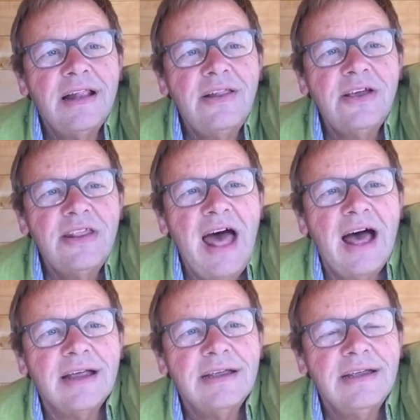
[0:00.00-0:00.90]
Look at
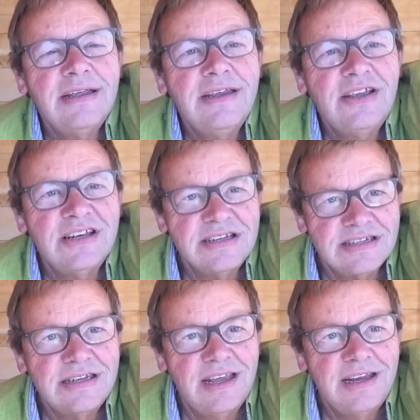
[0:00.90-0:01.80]
that. You can
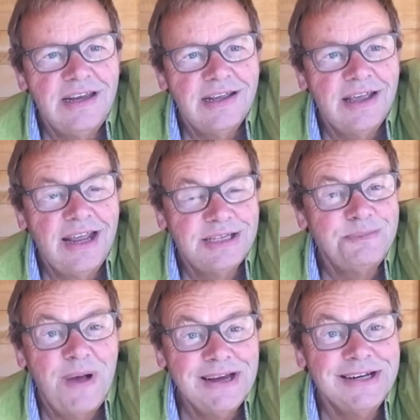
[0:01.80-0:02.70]
see
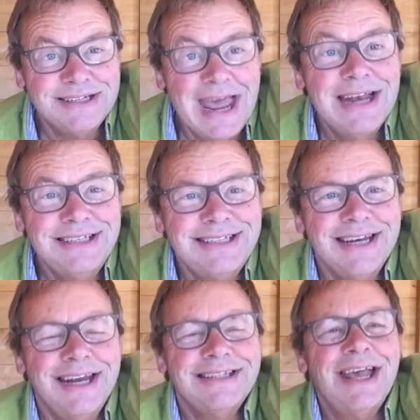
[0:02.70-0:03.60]
it's made a dent
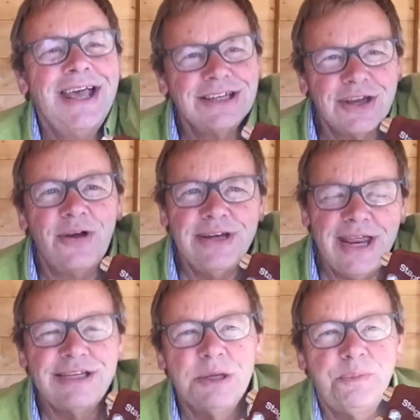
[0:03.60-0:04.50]
in it. So it
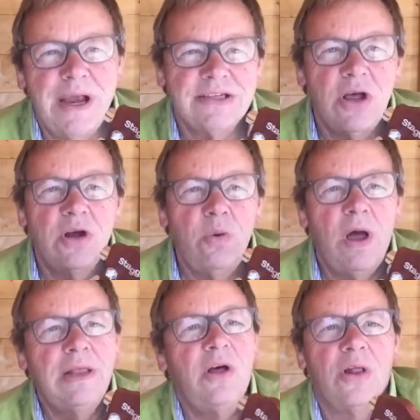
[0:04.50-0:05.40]
needs to press on
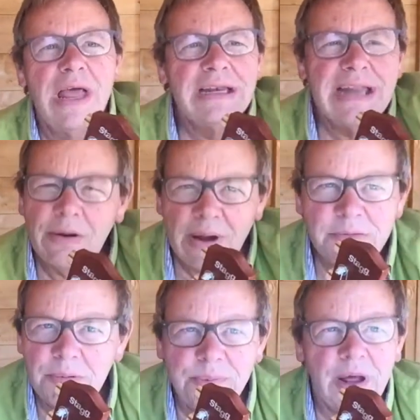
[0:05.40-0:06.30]
quite a lot. Now, when
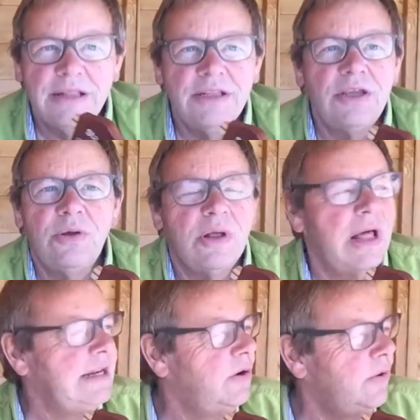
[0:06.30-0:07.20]
you've been playing the
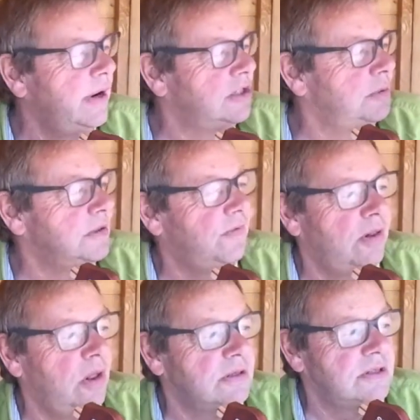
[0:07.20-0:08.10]
ukulele or instruments for
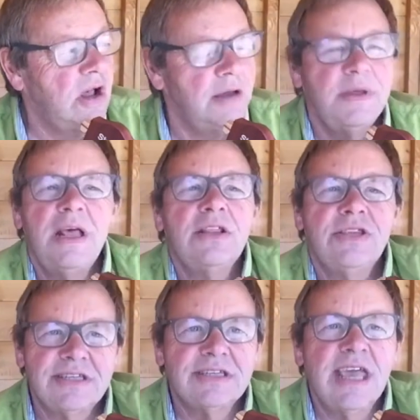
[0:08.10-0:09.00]
a long time,
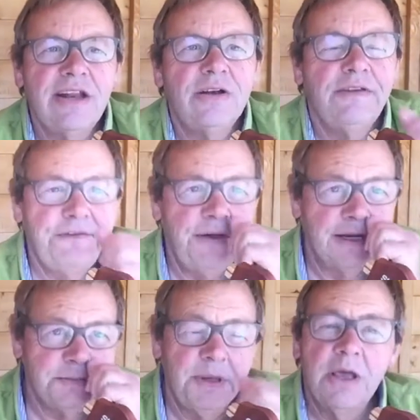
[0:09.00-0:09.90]
the skin on your
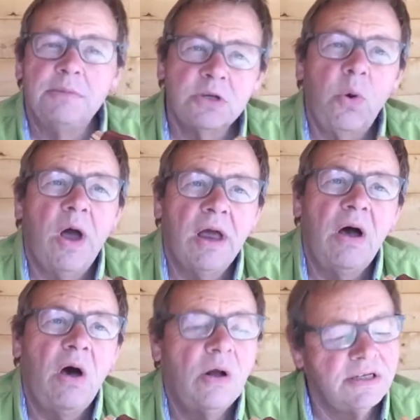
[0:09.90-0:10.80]
fingers becomes quite
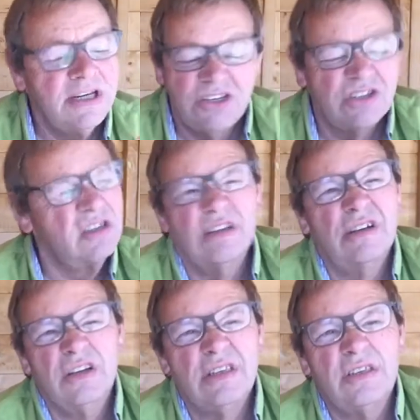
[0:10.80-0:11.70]
hard and it doesn't
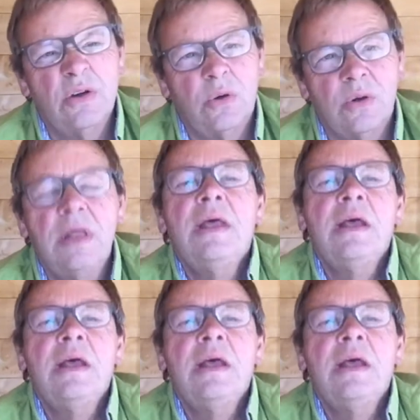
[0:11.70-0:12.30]
hurt at all.